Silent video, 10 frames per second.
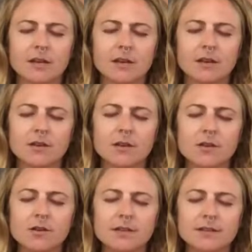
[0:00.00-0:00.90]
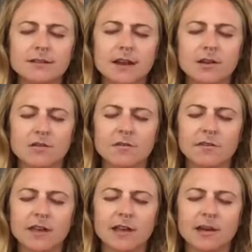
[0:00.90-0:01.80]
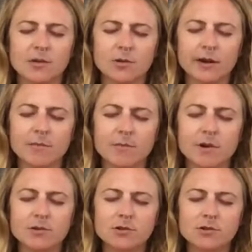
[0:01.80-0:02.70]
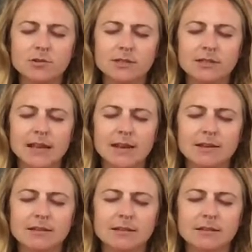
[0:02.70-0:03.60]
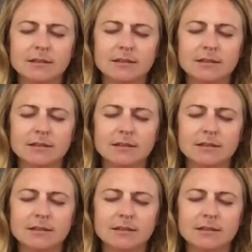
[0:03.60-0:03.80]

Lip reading: Notice how you feel in your emotional states.